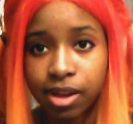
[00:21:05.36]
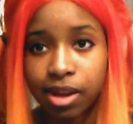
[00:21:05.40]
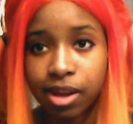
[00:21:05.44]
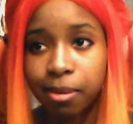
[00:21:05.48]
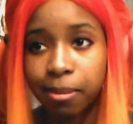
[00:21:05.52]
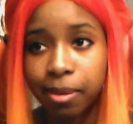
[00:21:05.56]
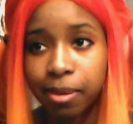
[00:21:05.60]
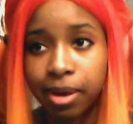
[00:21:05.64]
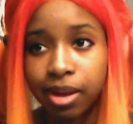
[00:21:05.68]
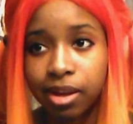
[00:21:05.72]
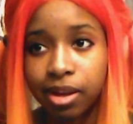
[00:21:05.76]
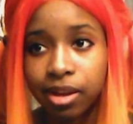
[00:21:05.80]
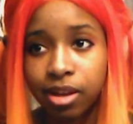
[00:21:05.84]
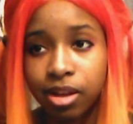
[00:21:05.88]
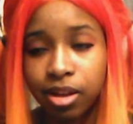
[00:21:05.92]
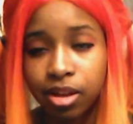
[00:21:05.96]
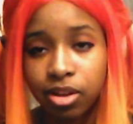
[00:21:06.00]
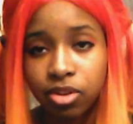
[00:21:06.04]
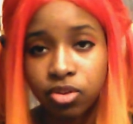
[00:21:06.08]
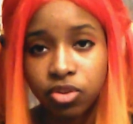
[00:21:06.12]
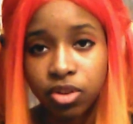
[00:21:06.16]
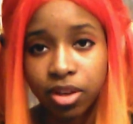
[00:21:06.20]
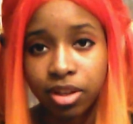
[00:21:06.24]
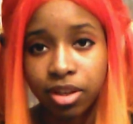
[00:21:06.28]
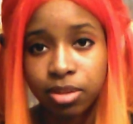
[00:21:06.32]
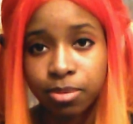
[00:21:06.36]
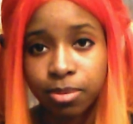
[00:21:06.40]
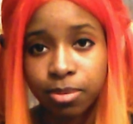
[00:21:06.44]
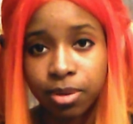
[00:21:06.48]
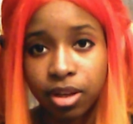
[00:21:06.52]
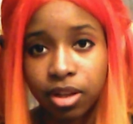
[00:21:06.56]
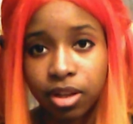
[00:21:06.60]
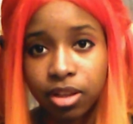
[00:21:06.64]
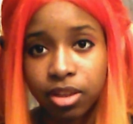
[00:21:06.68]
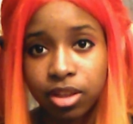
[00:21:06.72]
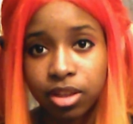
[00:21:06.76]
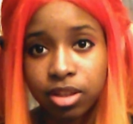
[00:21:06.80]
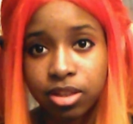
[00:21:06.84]
anime. Trust me
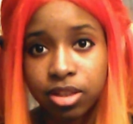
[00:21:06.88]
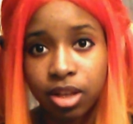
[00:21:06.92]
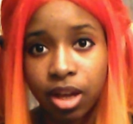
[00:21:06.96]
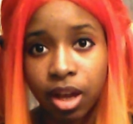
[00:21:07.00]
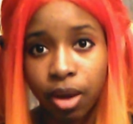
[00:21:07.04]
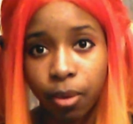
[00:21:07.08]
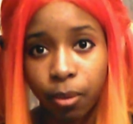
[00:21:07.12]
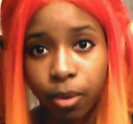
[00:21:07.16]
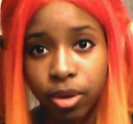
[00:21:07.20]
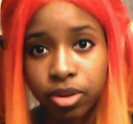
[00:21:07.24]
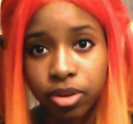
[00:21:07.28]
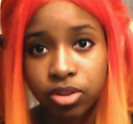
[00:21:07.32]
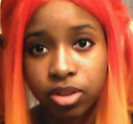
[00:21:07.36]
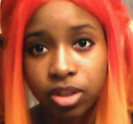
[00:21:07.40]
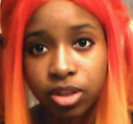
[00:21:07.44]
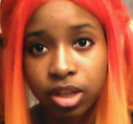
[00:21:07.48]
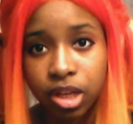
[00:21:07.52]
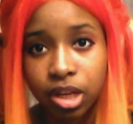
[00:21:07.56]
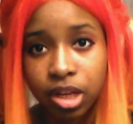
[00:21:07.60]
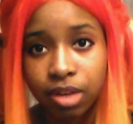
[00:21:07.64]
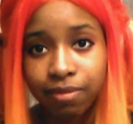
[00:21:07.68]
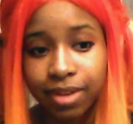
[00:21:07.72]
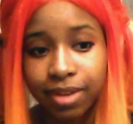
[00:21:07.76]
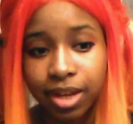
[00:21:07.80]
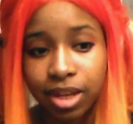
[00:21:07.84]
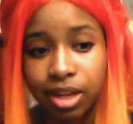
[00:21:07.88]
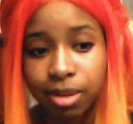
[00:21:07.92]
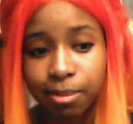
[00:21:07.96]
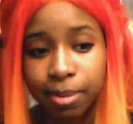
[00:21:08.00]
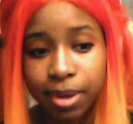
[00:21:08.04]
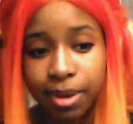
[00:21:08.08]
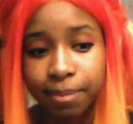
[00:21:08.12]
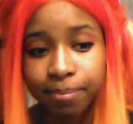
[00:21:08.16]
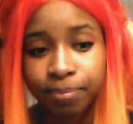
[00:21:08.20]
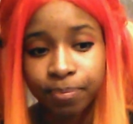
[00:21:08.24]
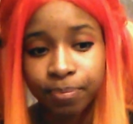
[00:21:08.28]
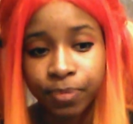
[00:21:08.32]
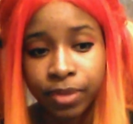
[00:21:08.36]
on this, I watch a lot of
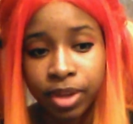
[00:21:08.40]
anime.